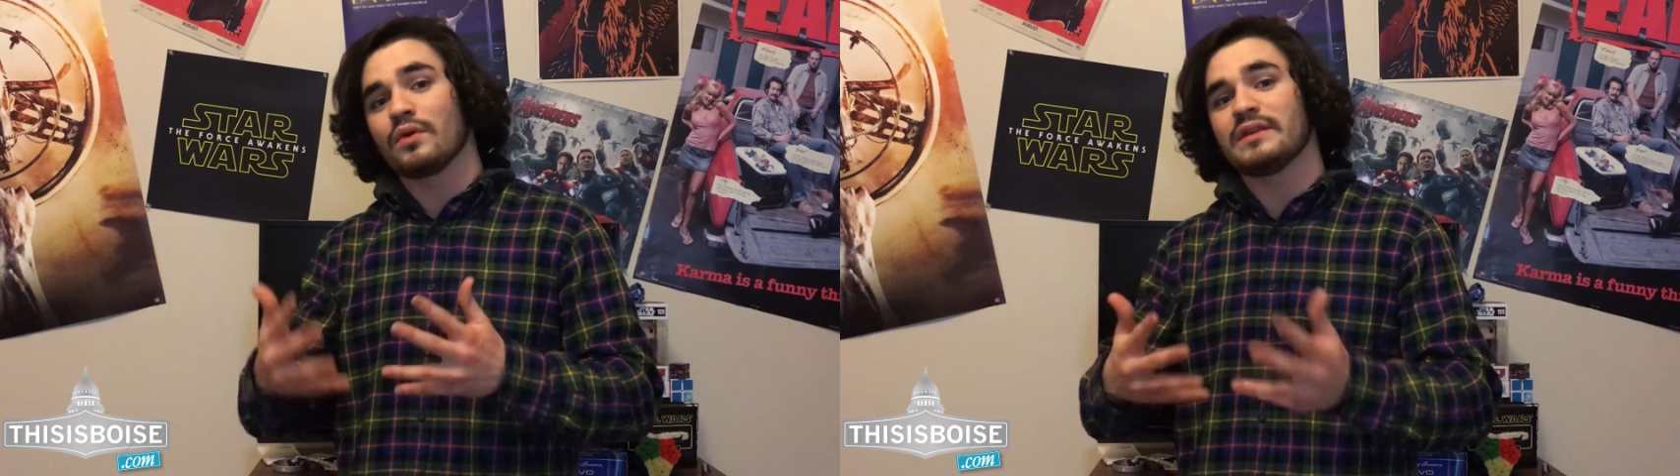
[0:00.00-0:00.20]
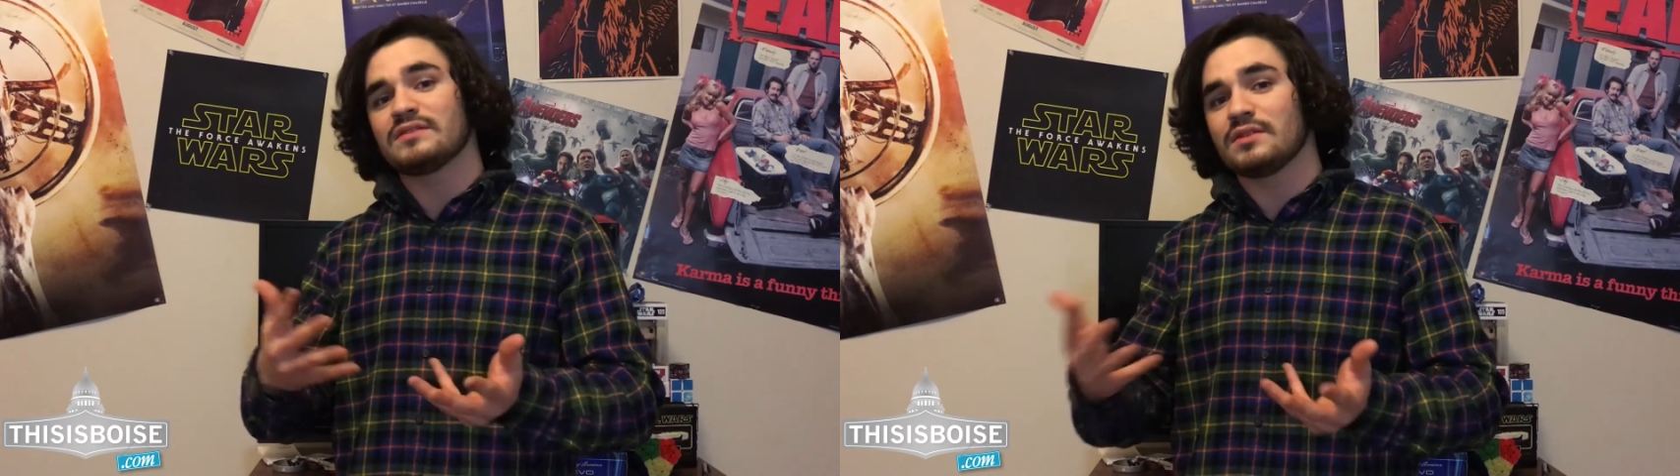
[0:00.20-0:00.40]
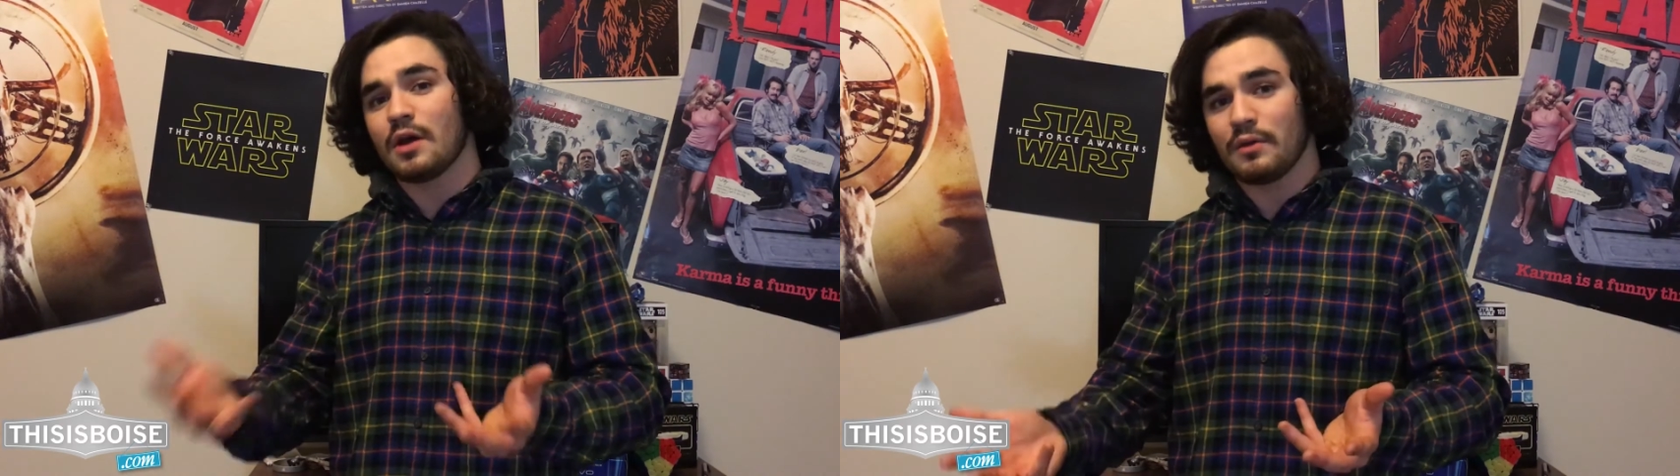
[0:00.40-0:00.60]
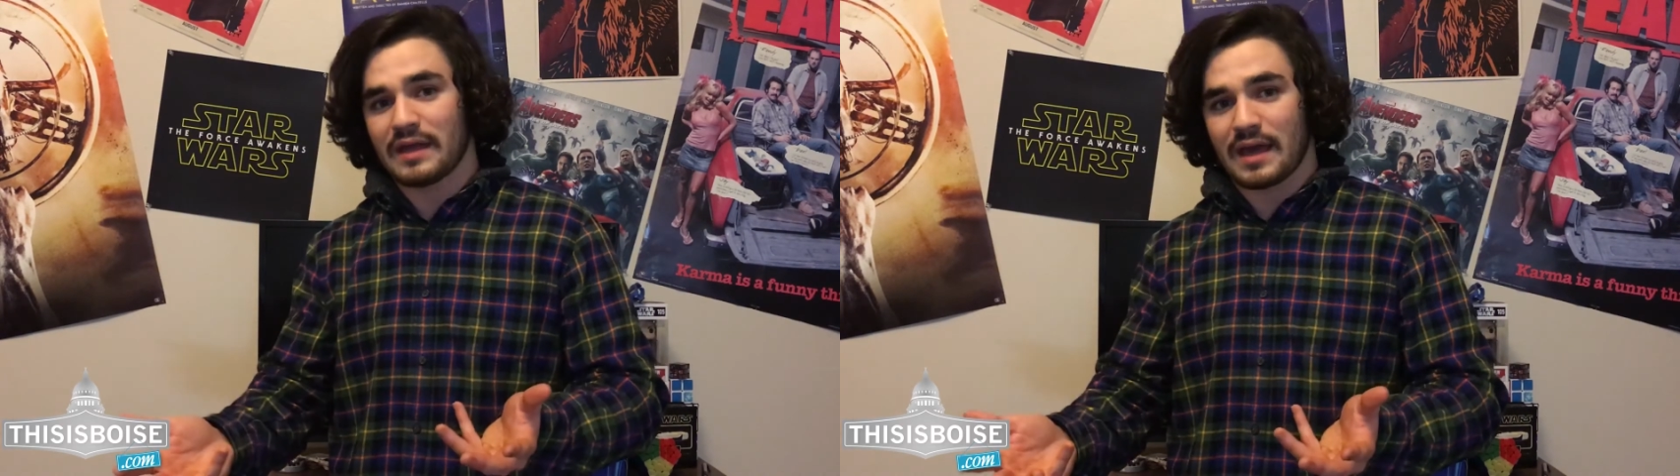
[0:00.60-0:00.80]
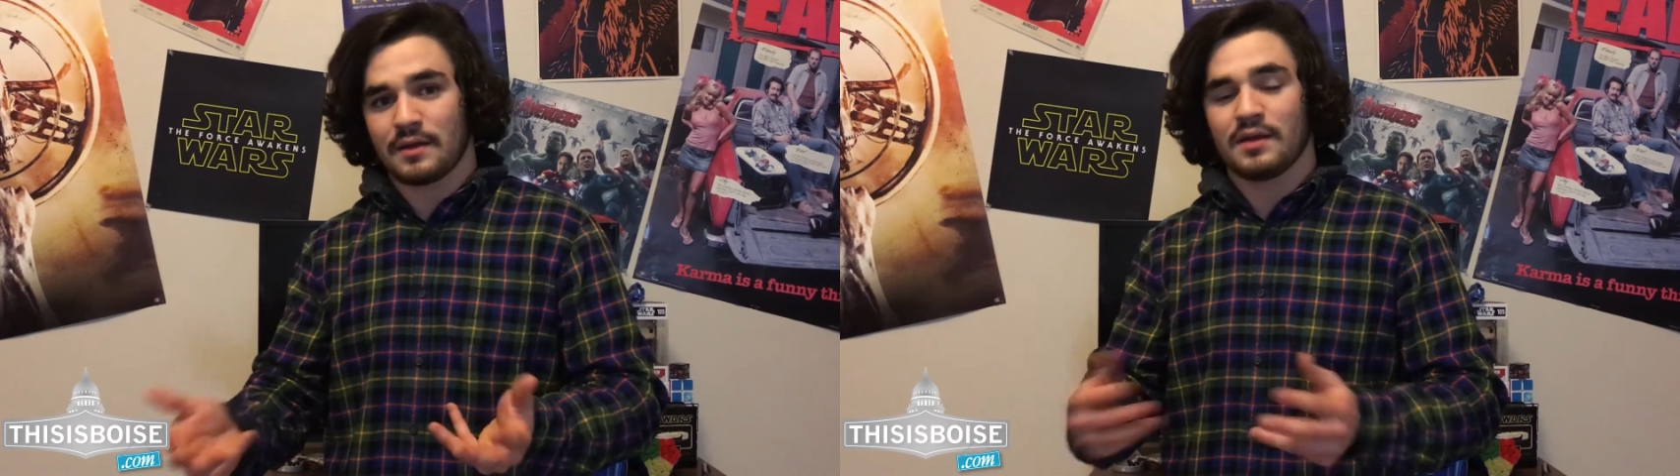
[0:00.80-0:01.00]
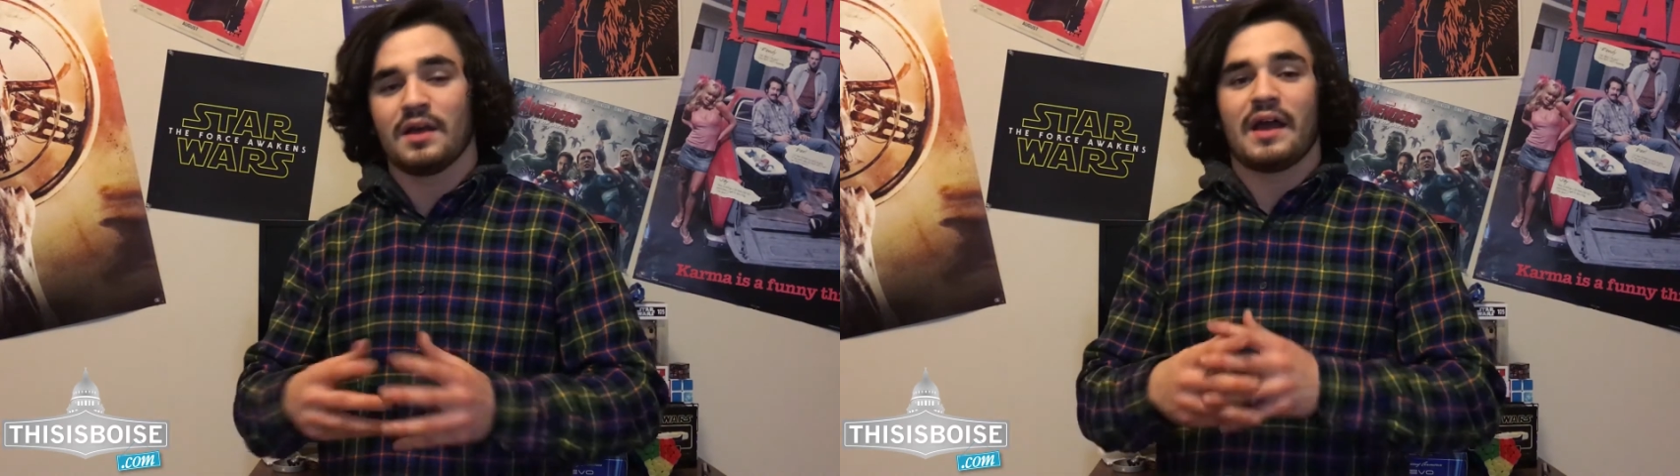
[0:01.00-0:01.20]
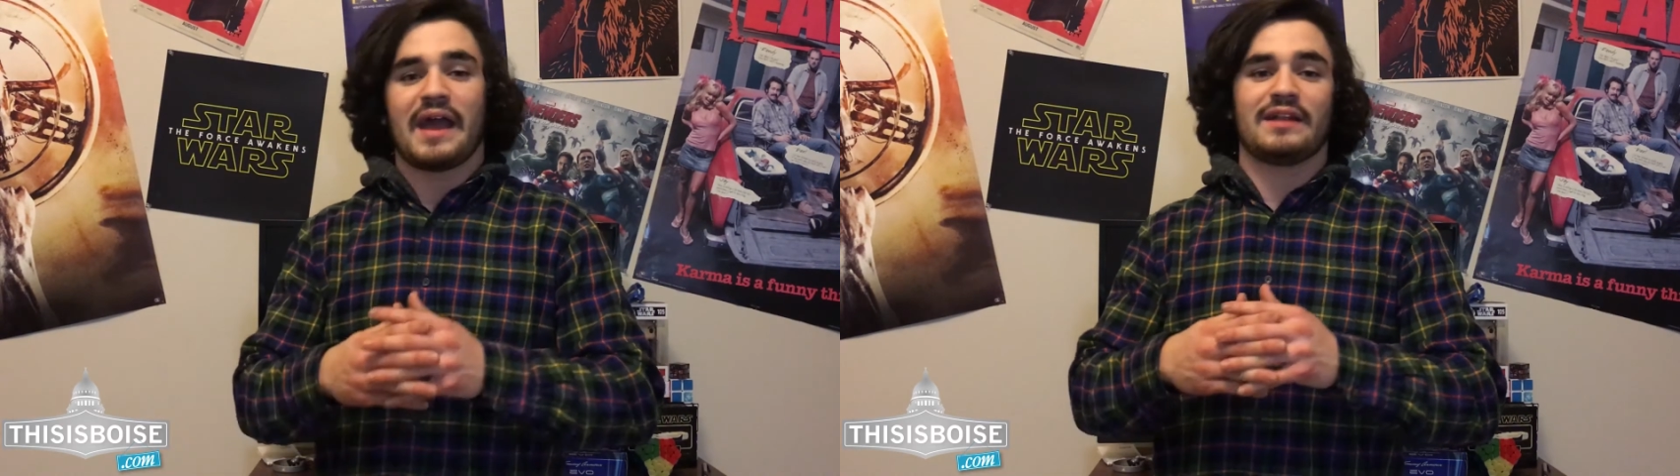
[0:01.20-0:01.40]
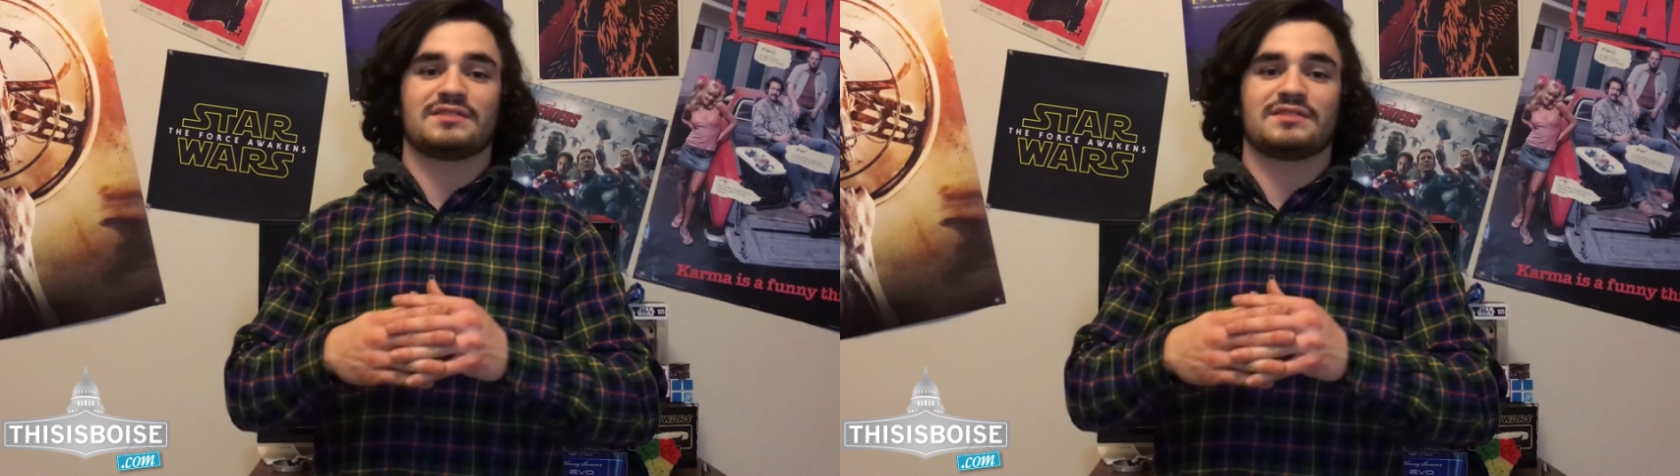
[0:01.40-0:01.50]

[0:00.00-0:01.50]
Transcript: maybe the world doesn't know yet.